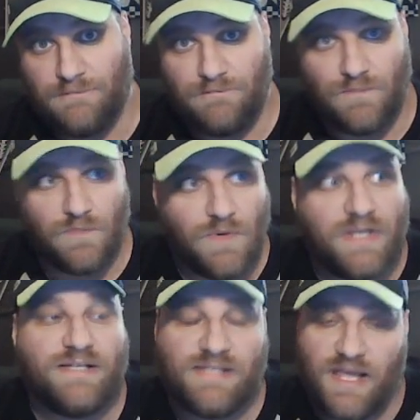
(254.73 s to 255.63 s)
what
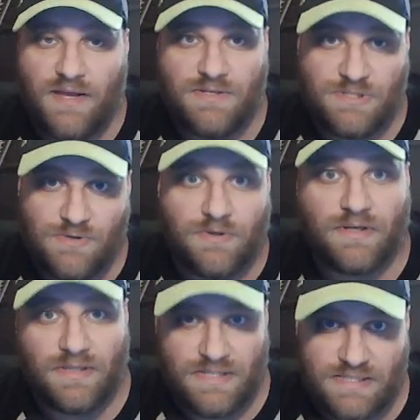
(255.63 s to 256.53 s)
is a
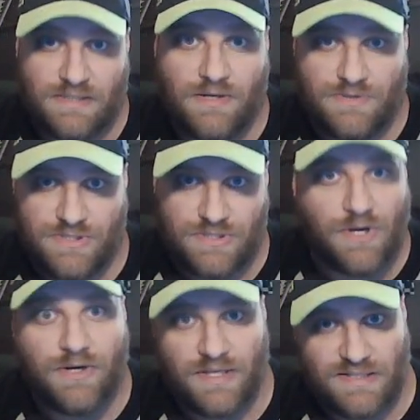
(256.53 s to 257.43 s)
historically slow
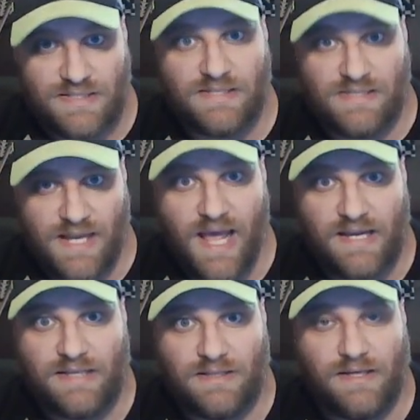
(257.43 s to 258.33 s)
starting
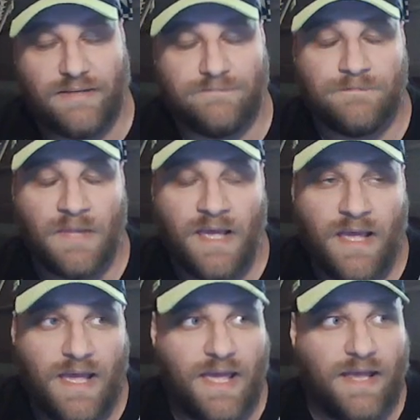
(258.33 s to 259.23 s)
Cincinnati club
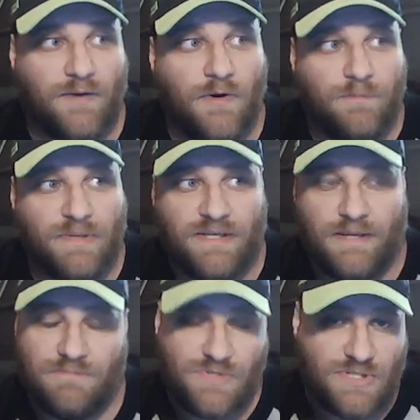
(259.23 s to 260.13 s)
and opened up
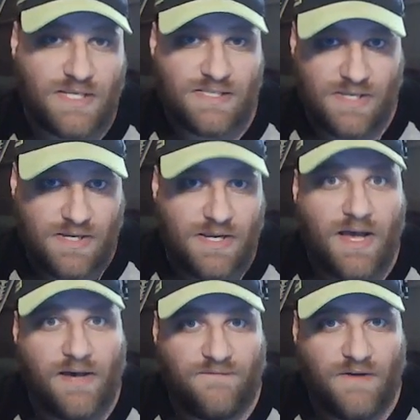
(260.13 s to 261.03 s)
just
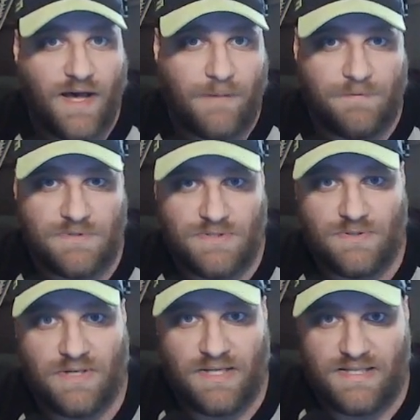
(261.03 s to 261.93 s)
enough
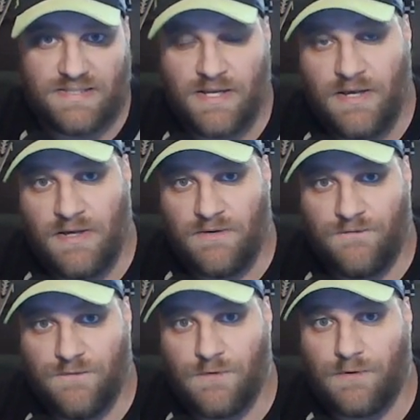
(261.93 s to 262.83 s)
opportunities
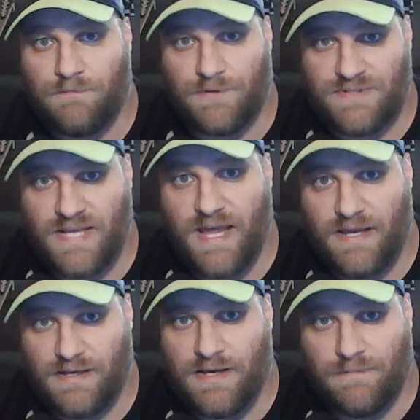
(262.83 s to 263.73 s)
for Brissett
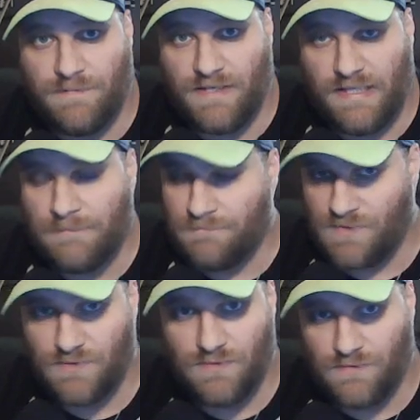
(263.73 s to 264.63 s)
and company
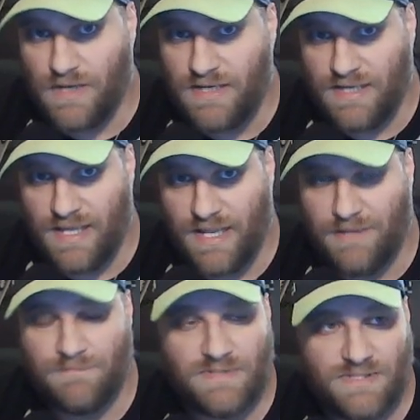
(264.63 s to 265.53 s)
through the running game
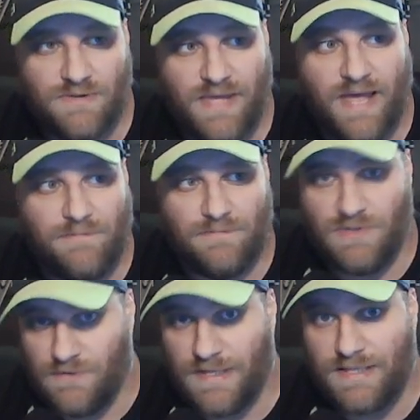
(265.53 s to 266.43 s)
so that
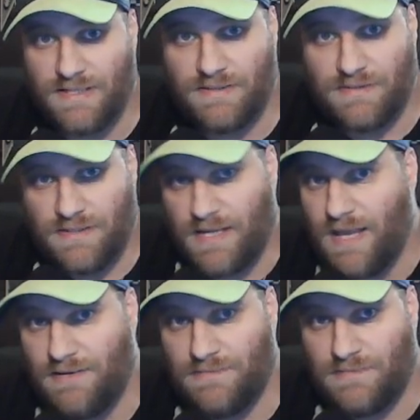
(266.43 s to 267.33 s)
New England can
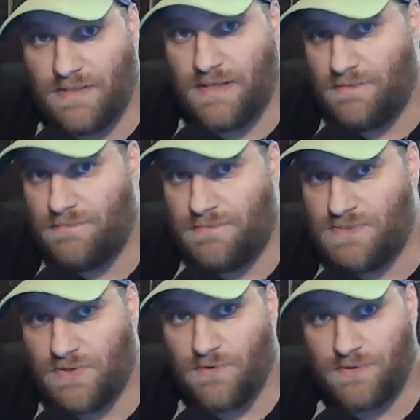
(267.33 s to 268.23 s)

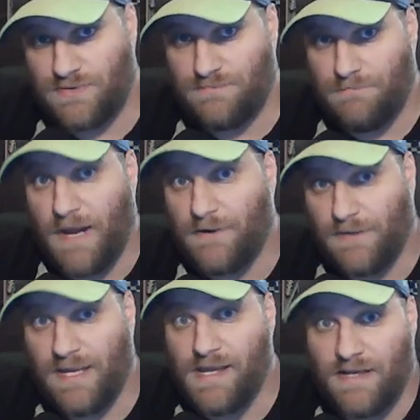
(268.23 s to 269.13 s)
score
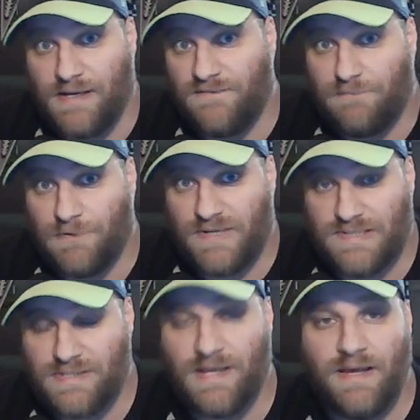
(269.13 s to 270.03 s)
barely enough
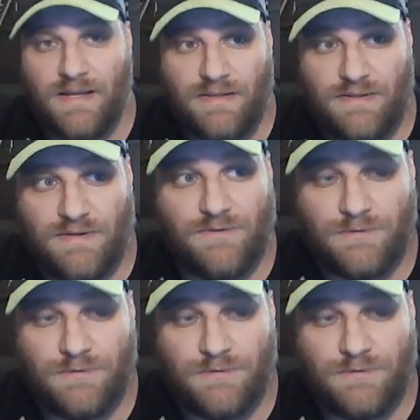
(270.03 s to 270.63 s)
points to